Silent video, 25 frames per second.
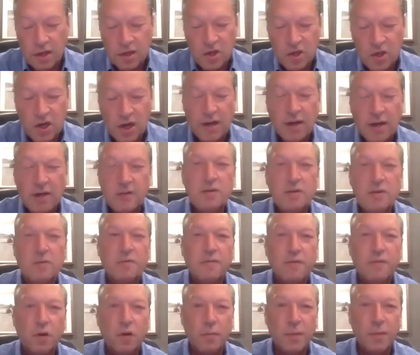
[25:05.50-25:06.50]
China to
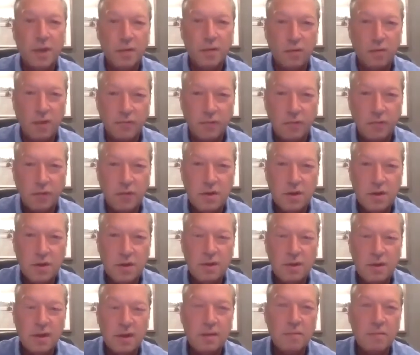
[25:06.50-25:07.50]
foment
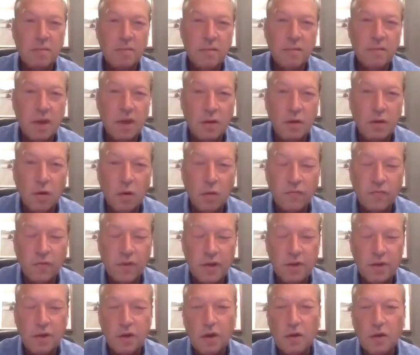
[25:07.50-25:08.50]
revolution and
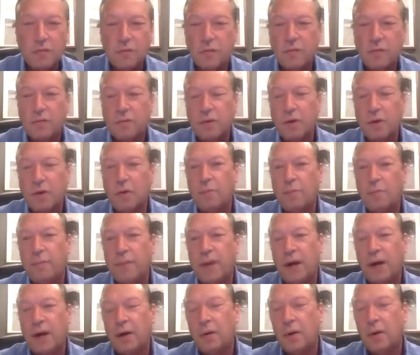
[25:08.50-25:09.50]
hopefully to overthrow
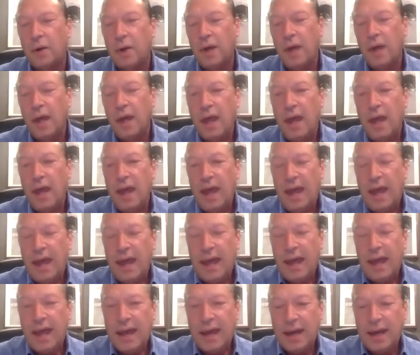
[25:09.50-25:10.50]
Mao.
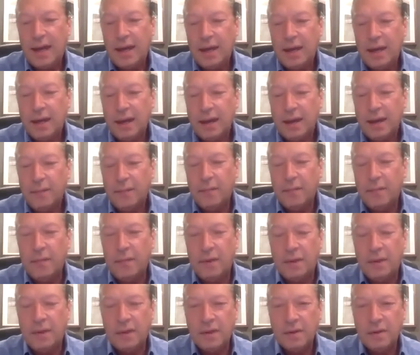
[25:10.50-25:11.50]
And
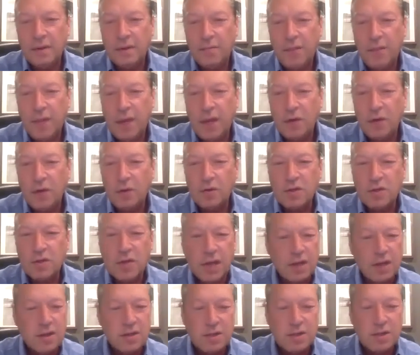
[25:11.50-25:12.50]
Peter
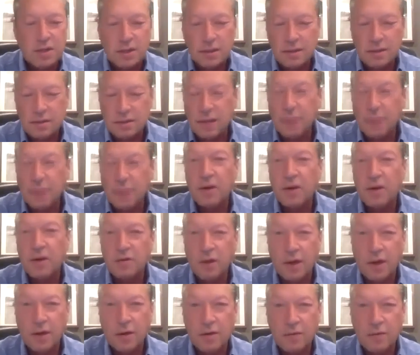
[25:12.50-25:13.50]
takes the deputy
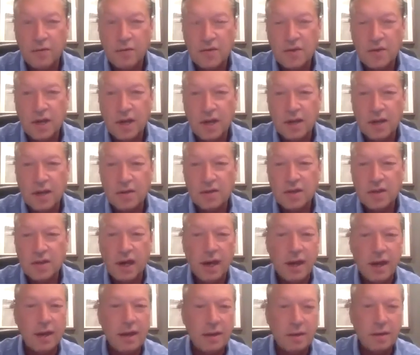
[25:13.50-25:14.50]
director of the CIA
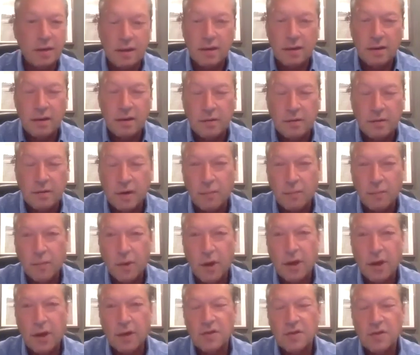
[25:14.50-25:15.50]
aside during a
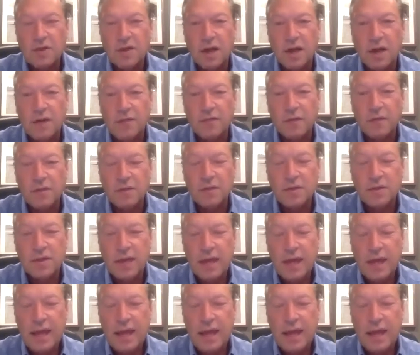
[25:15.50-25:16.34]
break in this conference,